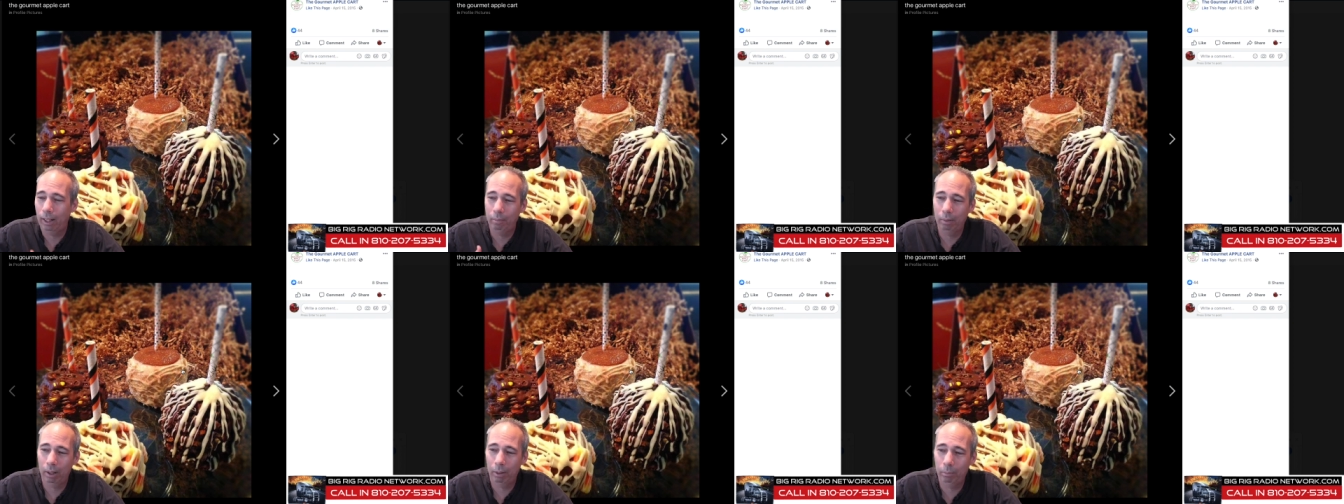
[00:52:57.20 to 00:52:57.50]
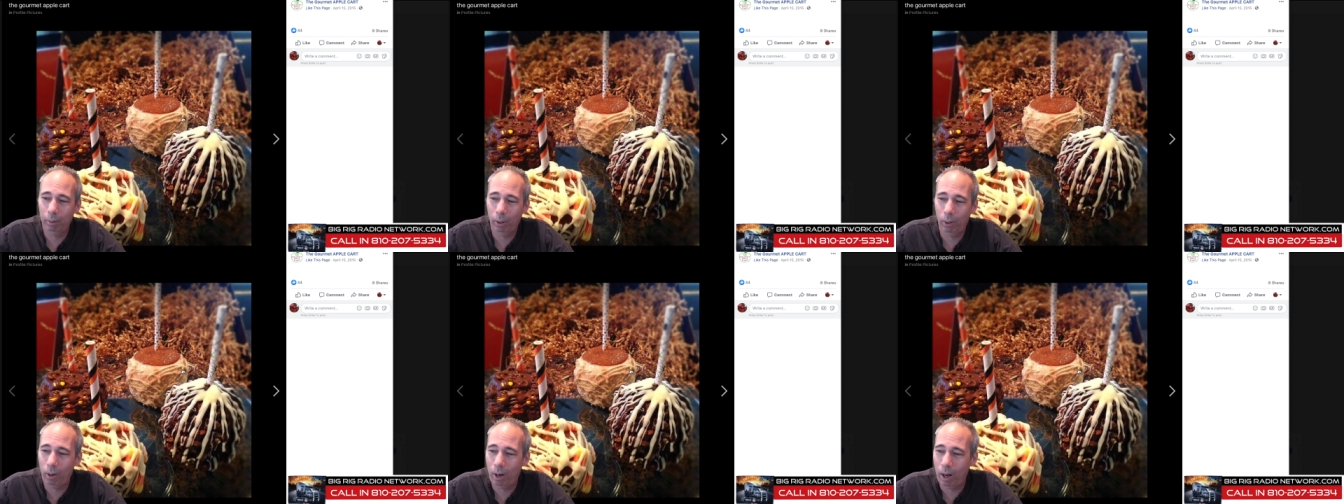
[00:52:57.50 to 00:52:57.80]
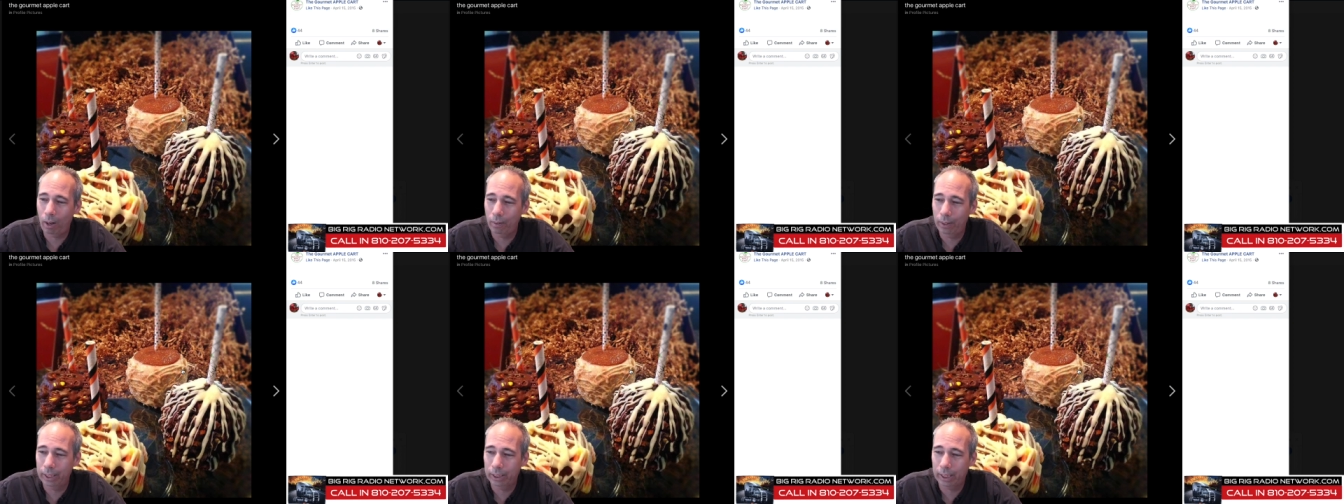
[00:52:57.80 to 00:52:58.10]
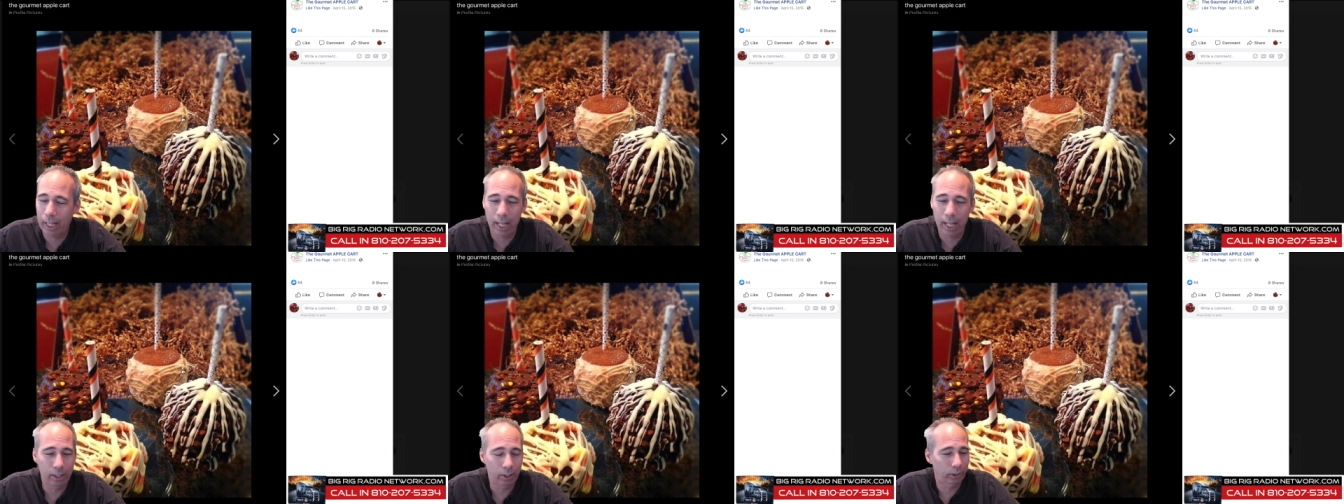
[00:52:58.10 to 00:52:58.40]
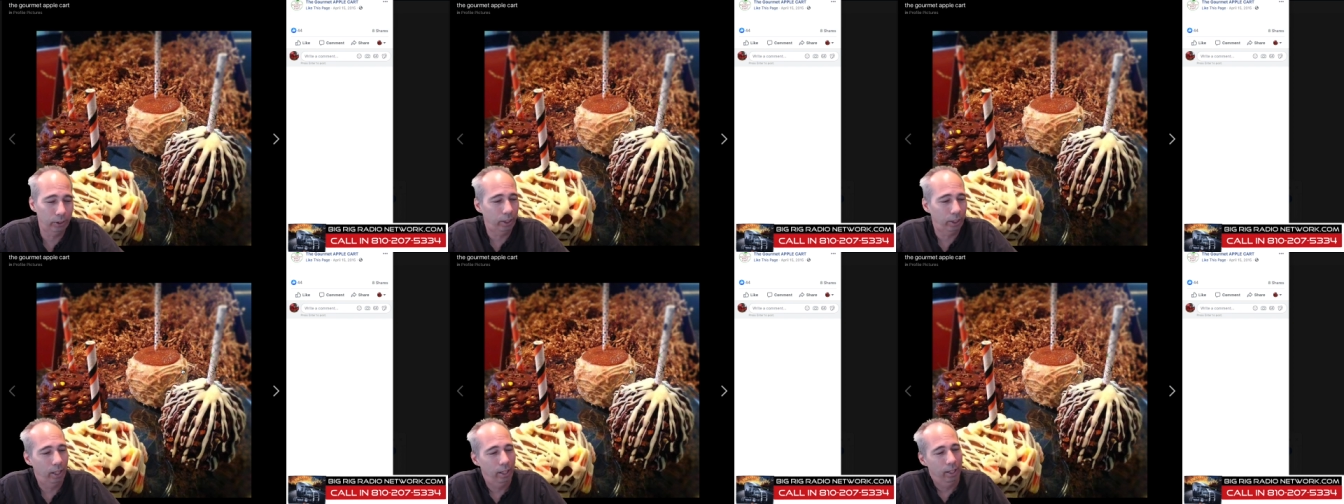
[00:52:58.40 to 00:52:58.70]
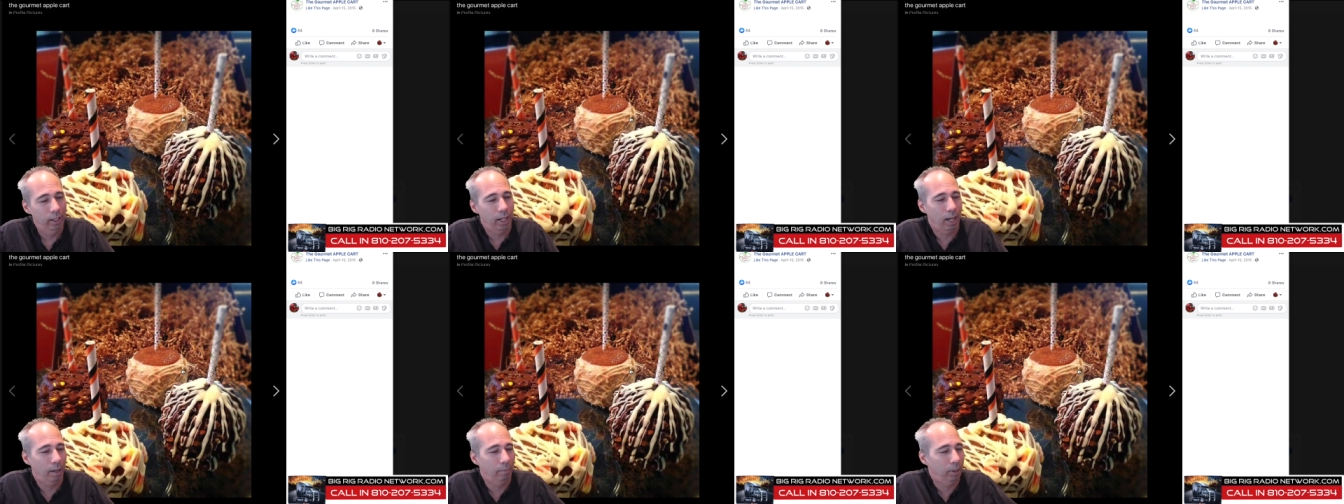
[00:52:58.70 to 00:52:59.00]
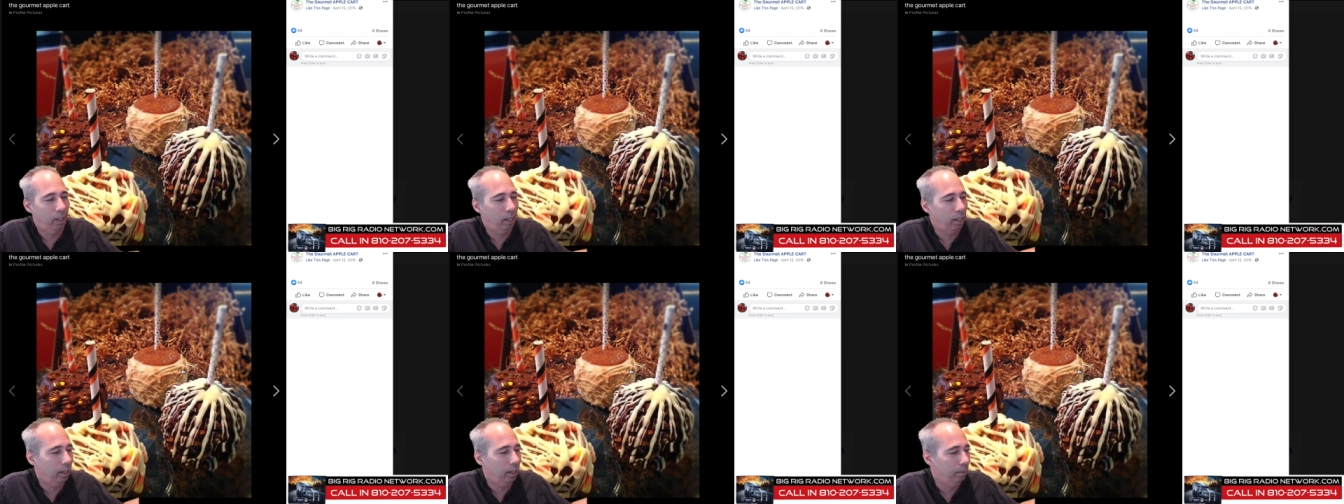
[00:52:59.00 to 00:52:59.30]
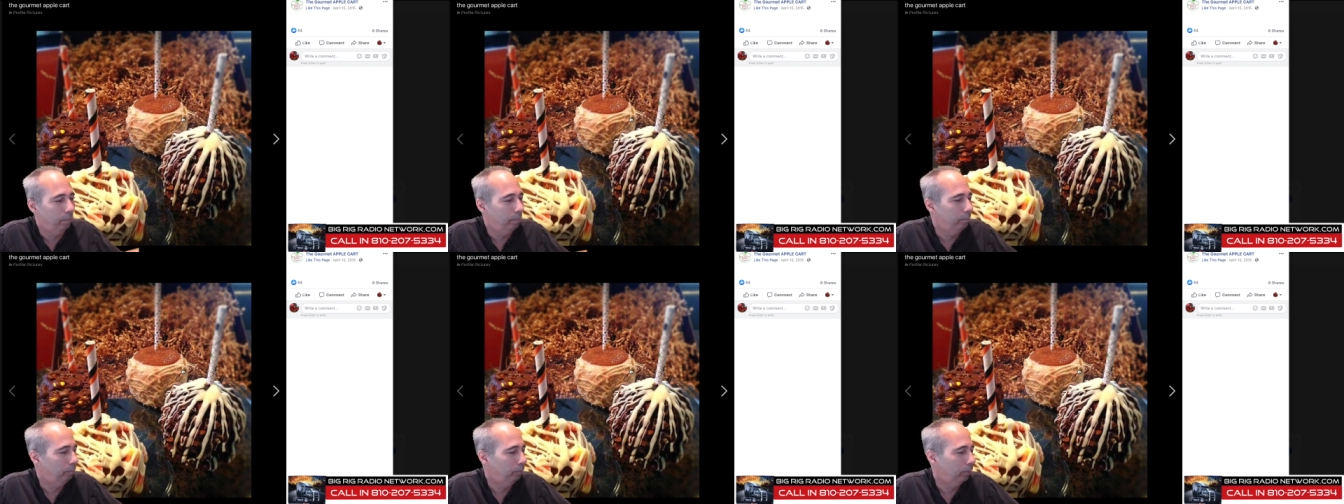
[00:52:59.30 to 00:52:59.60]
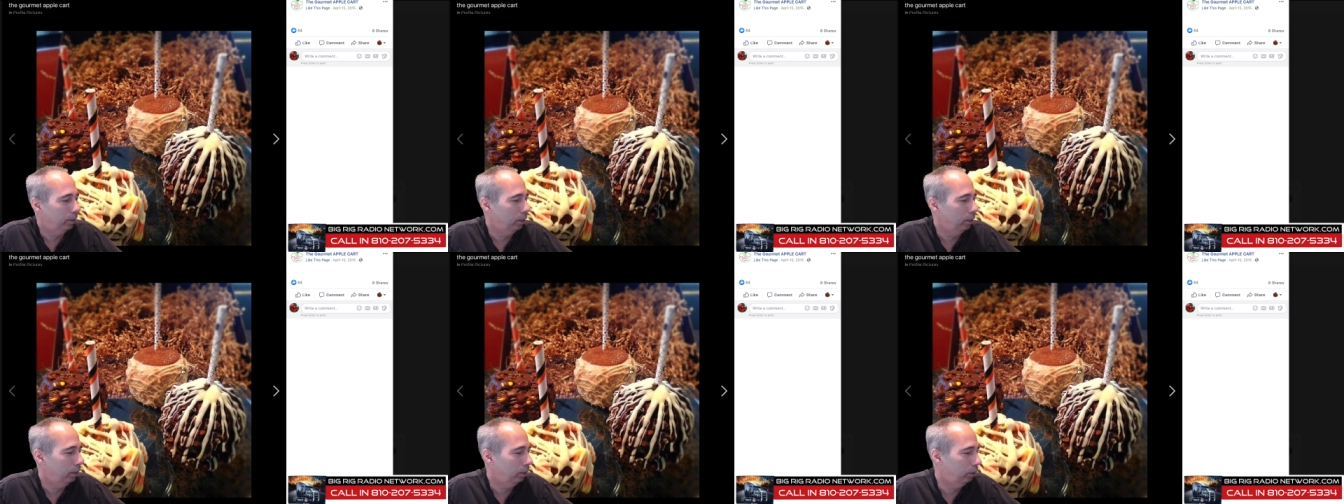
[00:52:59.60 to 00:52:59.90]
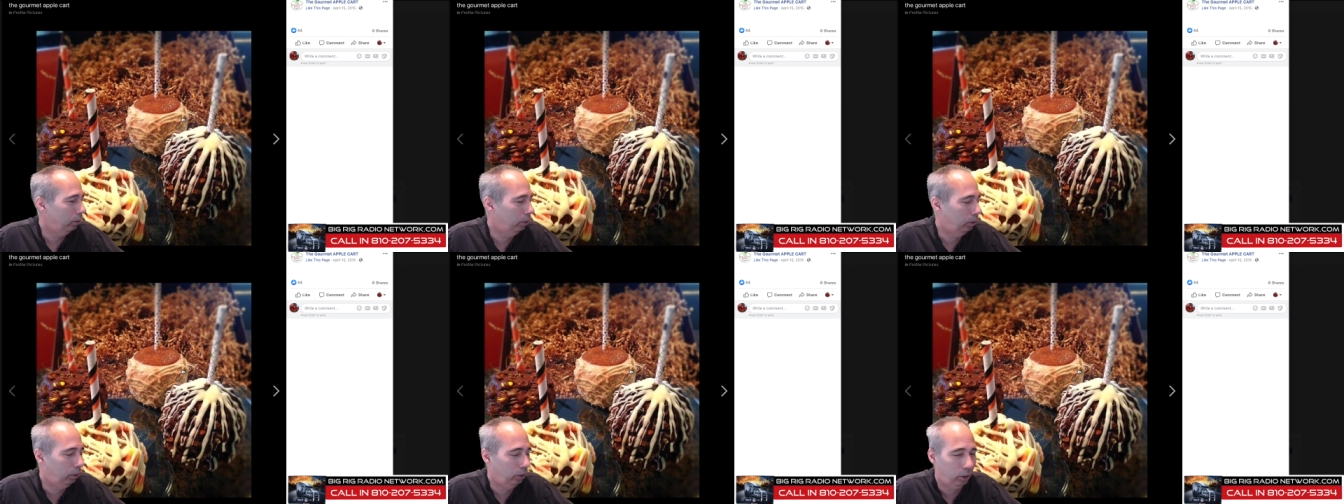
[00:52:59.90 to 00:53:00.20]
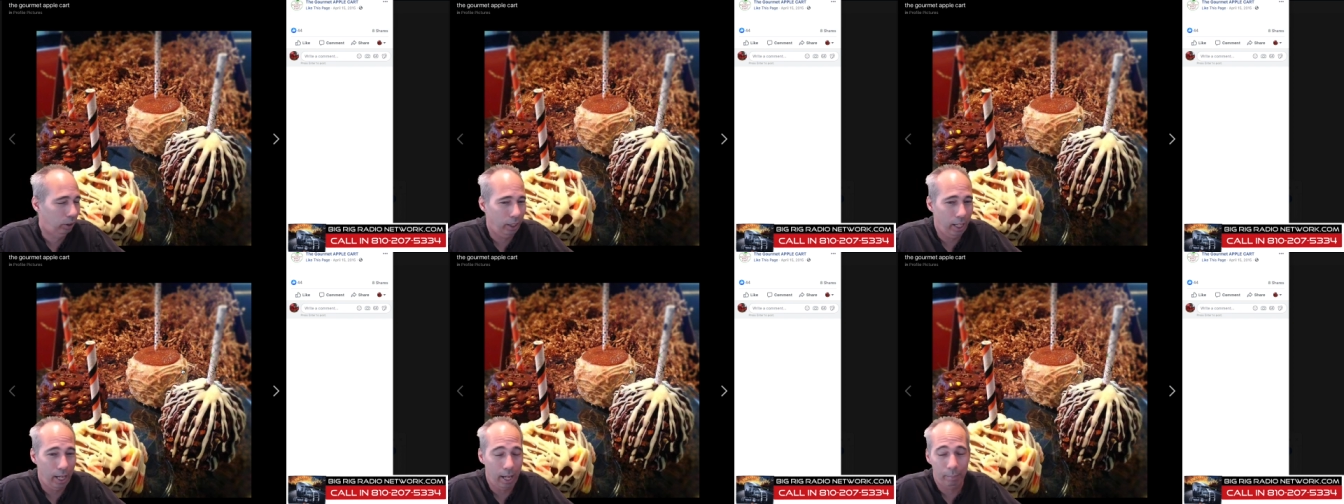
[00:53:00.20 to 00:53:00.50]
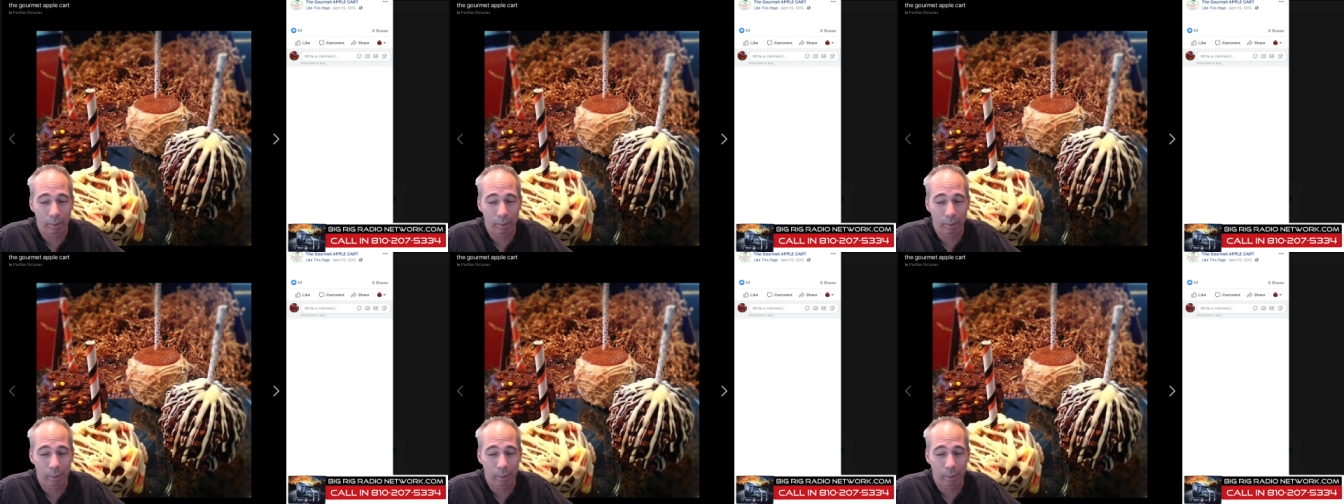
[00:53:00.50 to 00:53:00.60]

mow all these acres. I'm gonna yeah, I'm gonna,